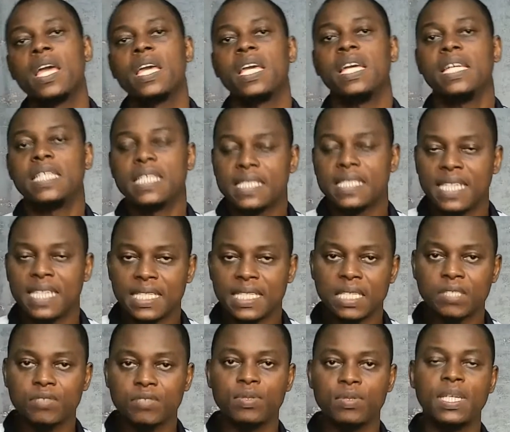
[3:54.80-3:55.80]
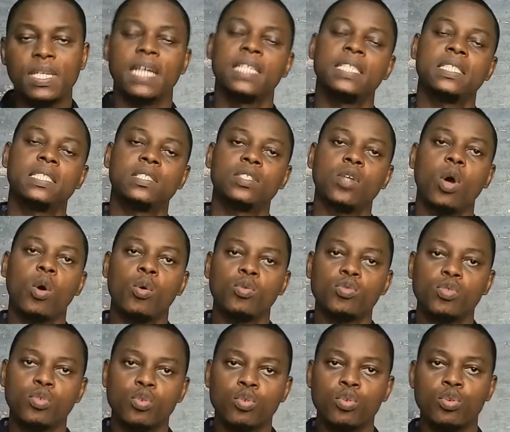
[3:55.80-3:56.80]
it is necessary and it is
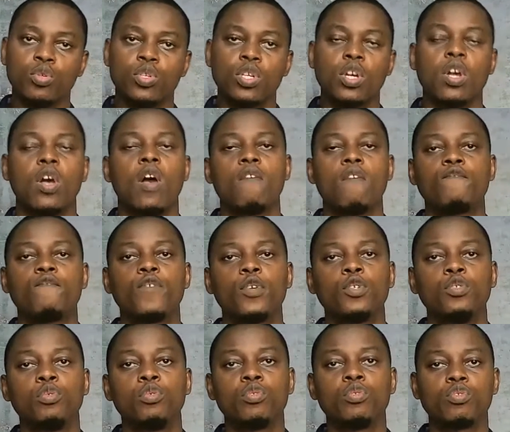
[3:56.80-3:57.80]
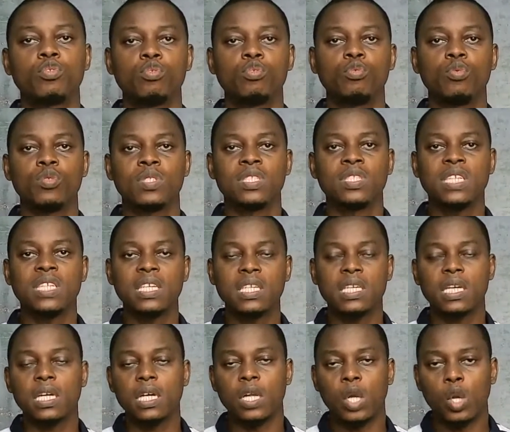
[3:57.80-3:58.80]
also good for you to take
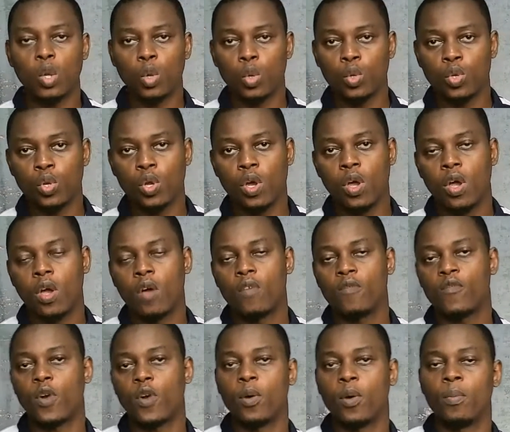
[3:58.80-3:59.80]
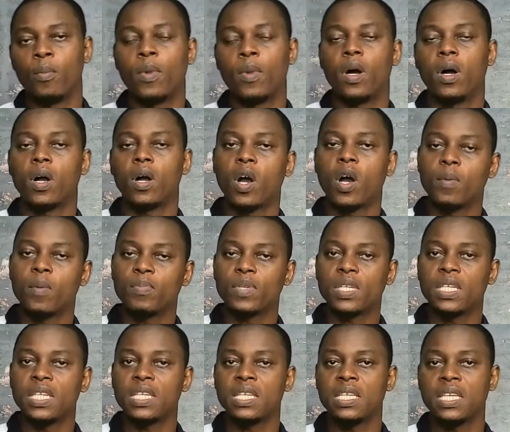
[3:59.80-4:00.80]
a loan from a
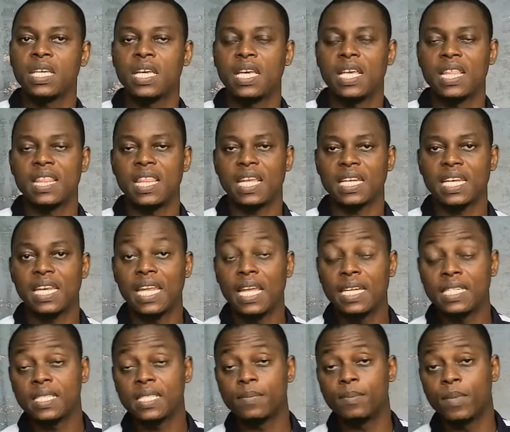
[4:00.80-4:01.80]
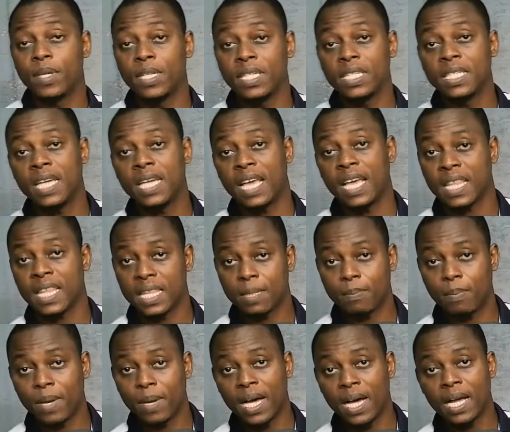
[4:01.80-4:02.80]
company that lends money, either the
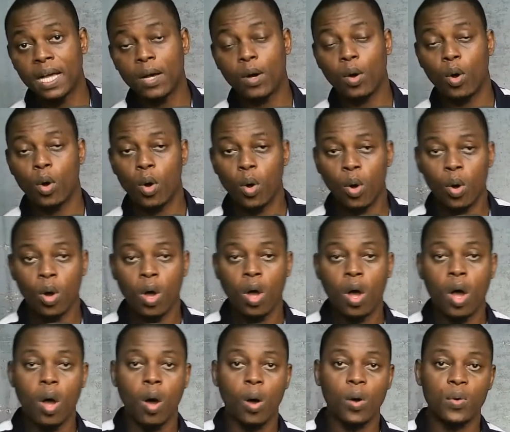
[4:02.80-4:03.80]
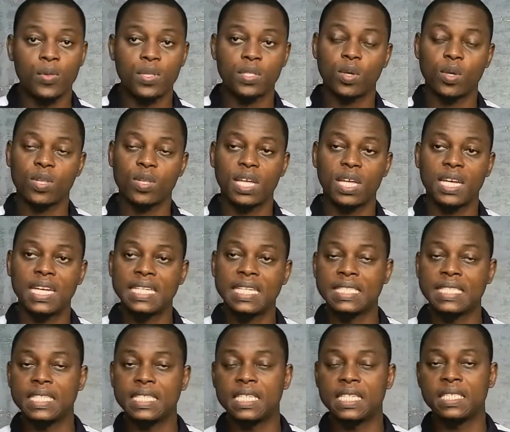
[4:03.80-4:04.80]
bank or all these other
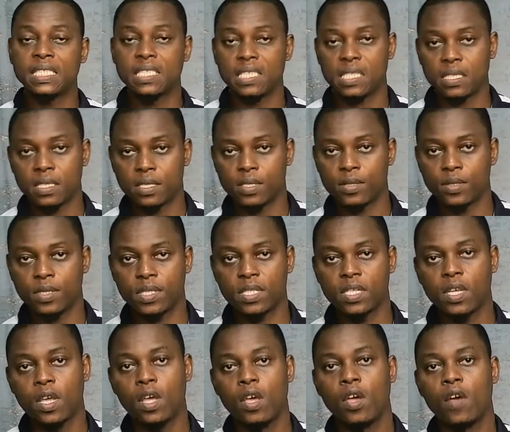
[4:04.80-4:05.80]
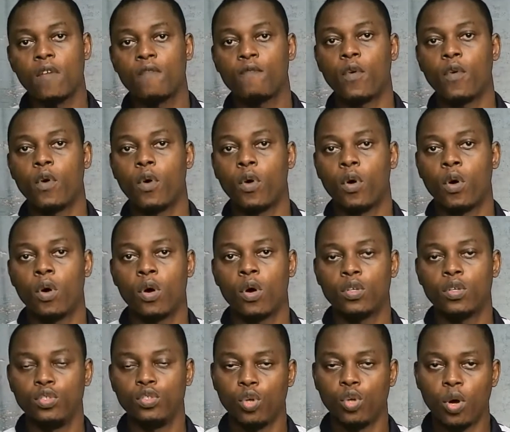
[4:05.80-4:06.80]
lending institutes for
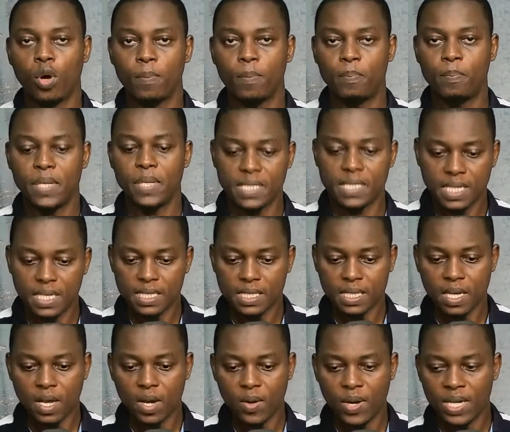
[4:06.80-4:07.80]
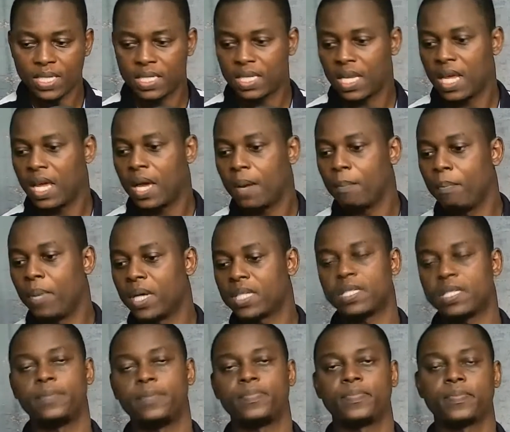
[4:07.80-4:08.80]
your business. All right. But